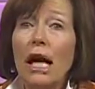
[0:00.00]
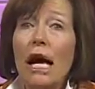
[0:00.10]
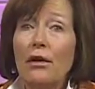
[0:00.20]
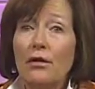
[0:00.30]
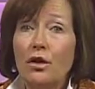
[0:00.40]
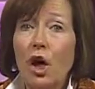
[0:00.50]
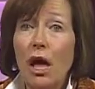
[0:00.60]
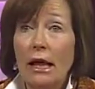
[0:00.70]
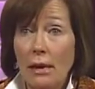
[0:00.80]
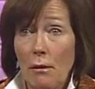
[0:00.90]
have
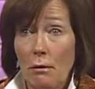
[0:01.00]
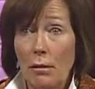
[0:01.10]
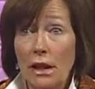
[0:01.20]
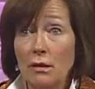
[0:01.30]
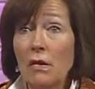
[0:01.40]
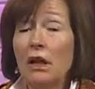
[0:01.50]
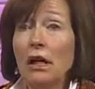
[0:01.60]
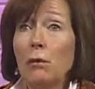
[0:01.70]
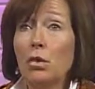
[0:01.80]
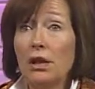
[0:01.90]
not been
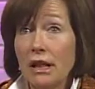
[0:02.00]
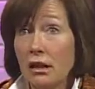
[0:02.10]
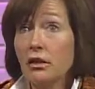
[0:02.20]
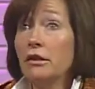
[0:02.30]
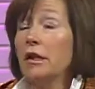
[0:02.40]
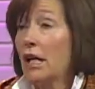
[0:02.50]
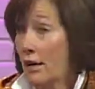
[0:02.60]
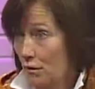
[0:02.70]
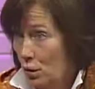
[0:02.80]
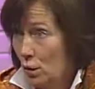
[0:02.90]
particularly
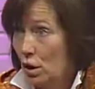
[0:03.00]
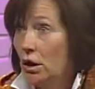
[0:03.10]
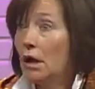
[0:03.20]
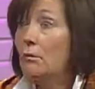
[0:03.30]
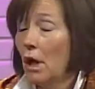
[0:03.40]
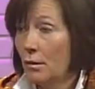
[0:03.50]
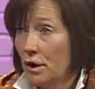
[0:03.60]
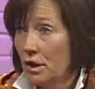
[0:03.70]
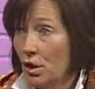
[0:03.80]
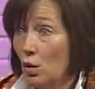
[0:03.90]
comfortable in public
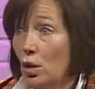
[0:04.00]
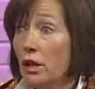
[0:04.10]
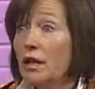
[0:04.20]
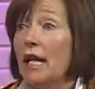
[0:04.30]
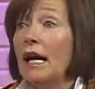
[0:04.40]
schools,